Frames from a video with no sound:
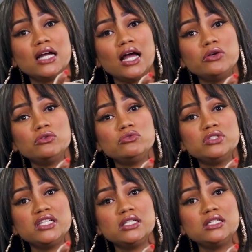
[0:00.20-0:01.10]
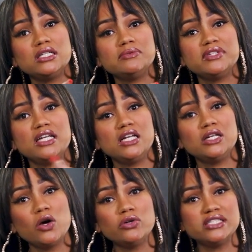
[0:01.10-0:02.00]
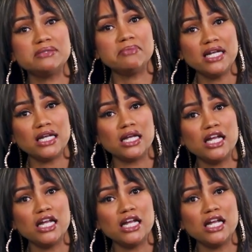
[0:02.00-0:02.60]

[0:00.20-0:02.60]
guy who did the TMZ, he noticed me.